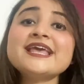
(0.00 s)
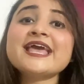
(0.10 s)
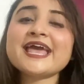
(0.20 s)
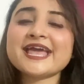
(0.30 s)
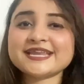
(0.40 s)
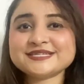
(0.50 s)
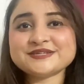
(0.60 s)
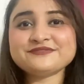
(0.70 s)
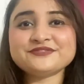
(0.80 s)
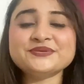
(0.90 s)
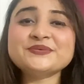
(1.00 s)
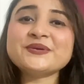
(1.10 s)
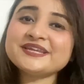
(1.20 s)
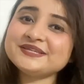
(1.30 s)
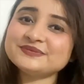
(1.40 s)
And if you are
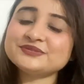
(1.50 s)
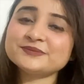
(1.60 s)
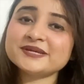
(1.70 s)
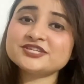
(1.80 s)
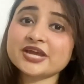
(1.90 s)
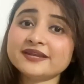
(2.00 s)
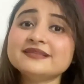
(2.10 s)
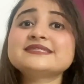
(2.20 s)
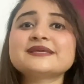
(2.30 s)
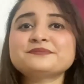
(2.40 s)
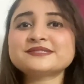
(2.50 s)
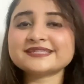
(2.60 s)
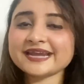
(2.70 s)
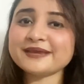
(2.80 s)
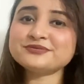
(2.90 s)
new to my channel,
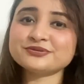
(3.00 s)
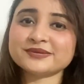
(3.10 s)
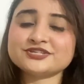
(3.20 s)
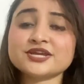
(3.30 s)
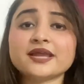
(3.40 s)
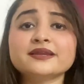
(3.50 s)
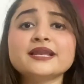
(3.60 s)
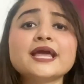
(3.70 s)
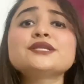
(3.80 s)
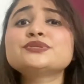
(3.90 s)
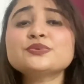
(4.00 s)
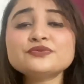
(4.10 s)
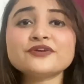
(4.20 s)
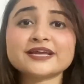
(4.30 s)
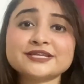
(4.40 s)
subscribe to my channel and don't
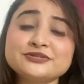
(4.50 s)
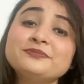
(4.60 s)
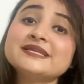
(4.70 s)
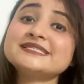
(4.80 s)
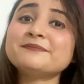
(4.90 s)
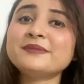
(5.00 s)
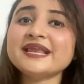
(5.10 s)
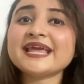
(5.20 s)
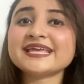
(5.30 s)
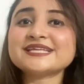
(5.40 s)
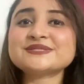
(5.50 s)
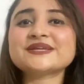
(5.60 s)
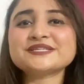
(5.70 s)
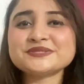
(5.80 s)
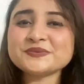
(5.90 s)
forget to press the bell icon to get
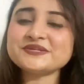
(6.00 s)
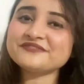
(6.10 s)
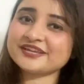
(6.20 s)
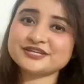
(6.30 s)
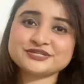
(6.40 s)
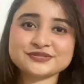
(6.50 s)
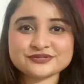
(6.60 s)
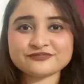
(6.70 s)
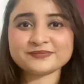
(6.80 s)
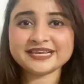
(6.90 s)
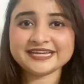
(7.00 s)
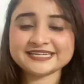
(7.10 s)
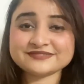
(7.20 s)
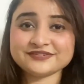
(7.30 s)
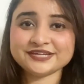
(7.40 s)
notifications of my latest
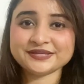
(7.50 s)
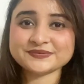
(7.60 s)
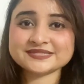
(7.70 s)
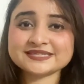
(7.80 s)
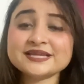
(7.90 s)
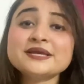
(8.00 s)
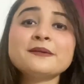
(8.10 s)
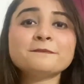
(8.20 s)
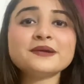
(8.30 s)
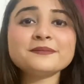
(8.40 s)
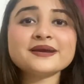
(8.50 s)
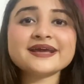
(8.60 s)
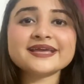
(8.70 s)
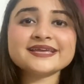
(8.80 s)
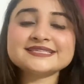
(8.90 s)
videos. Bye bye.
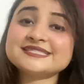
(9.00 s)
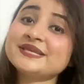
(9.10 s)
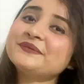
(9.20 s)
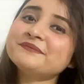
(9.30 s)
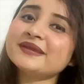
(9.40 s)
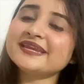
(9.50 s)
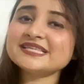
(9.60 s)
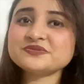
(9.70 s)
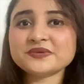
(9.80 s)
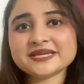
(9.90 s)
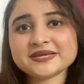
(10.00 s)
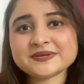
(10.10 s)
See you in my next video.